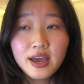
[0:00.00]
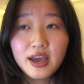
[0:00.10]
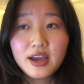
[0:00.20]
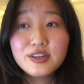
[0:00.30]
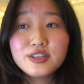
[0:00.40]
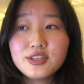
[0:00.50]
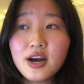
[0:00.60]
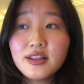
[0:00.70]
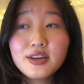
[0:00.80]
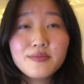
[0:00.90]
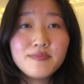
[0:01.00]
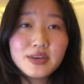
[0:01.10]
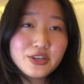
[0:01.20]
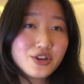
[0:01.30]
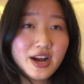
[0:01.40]
And it's not like
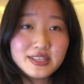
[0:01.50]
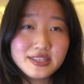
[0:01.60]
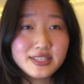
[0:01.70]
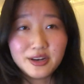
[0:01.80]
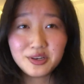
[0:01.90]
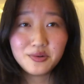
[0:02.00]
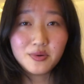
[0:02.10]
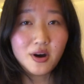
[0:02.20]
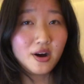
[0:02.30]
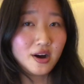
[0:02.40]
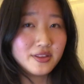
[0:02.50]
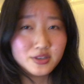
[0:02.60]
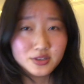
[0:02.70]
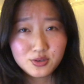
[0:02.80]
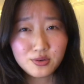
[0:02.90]
me trying to sell you on the
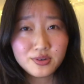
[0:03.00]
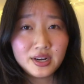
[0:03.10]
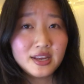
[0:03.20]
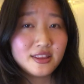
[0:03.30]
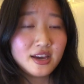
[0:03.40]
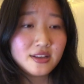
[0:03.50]
school or anything.